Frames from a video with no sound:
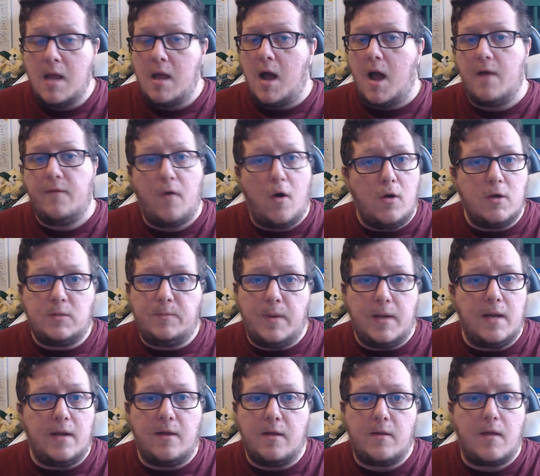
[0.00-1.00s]
I've always been
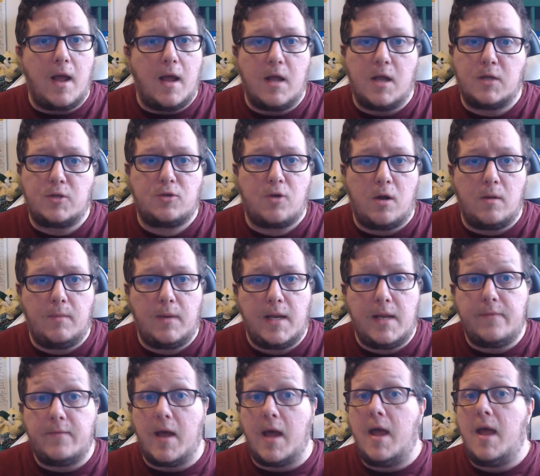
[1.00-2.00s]
a, a strong
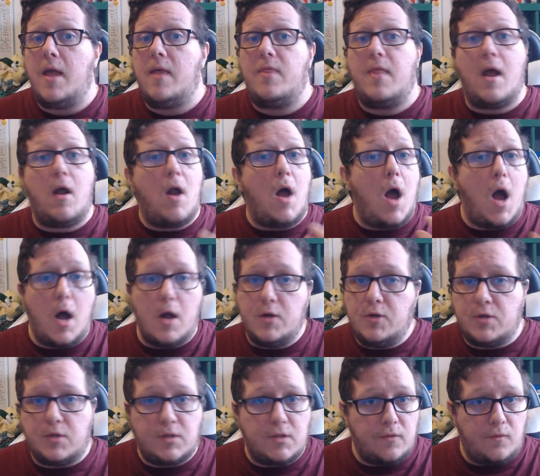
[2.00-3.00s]
believer. There are
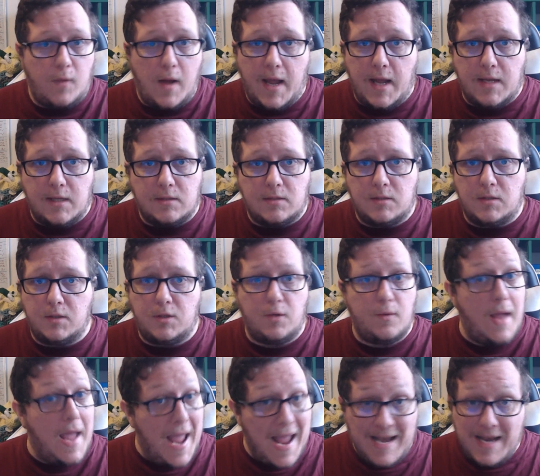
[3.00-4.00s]
hundreds of ways to
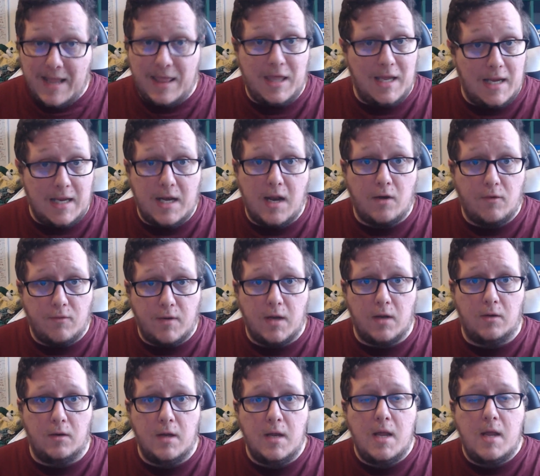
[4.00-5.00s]
do anything in
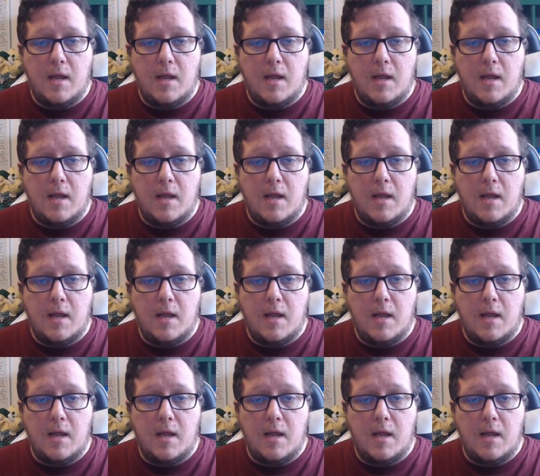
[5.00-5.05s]
Unreal.